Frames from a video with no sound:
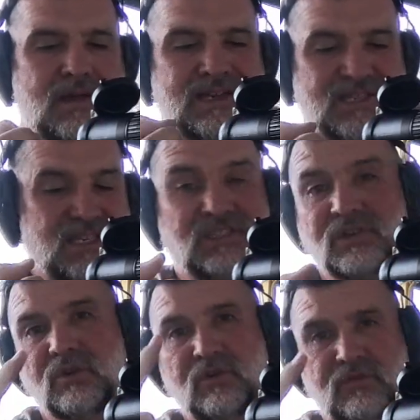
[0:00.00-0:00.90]
actually
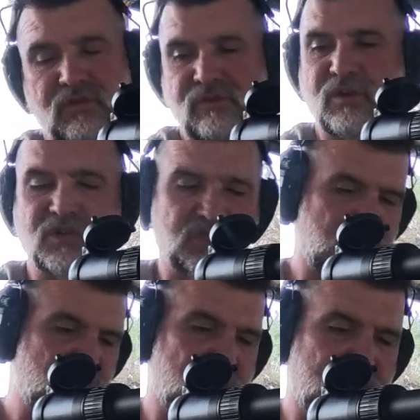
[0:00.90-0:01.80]
zeroed for first
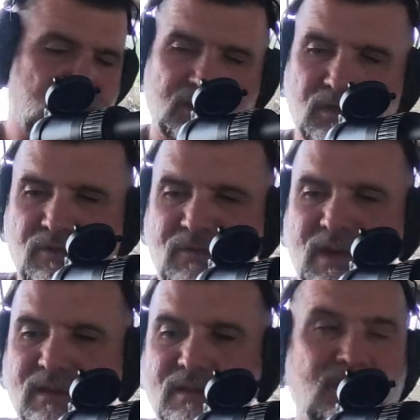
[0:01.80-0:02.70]
shot. So the
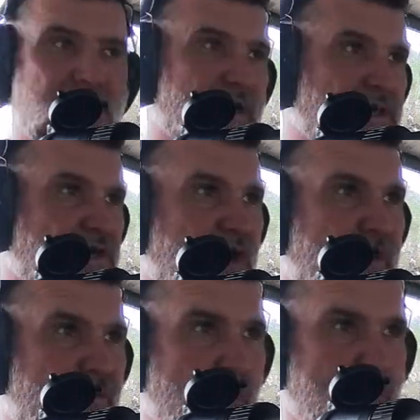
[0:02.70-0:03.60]
fact that the second
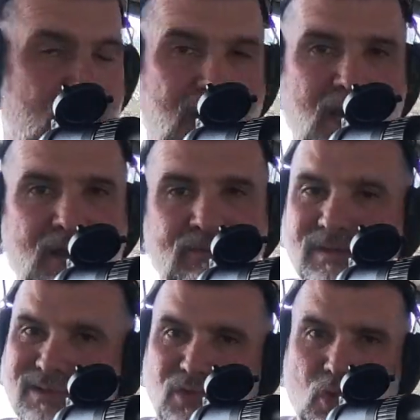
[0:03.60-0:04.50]
shot went left
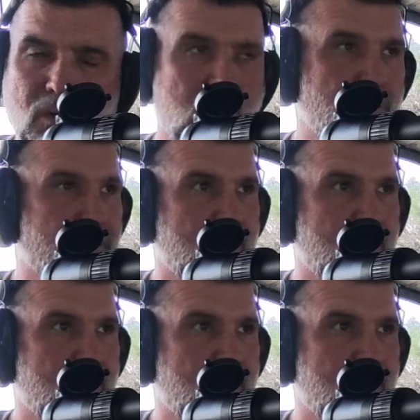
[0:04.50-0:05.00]
is normal.